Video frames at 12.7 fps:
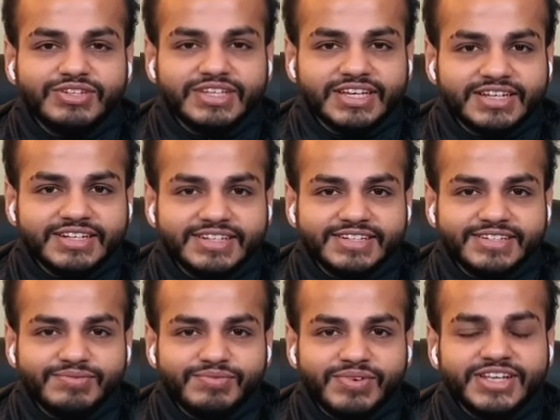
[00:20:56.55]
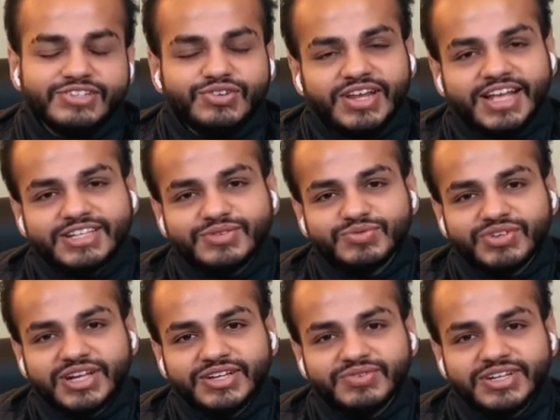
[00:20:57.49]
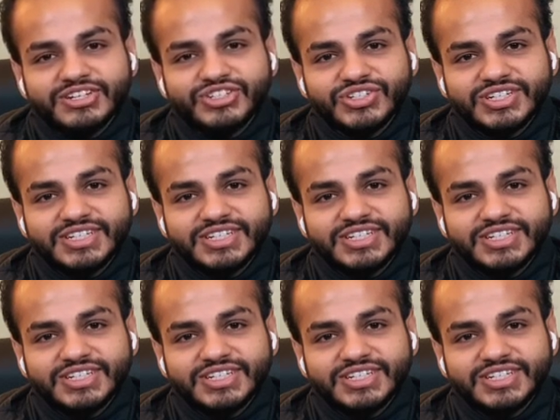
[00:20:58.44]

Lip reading: did, please do like, subscribe, and share.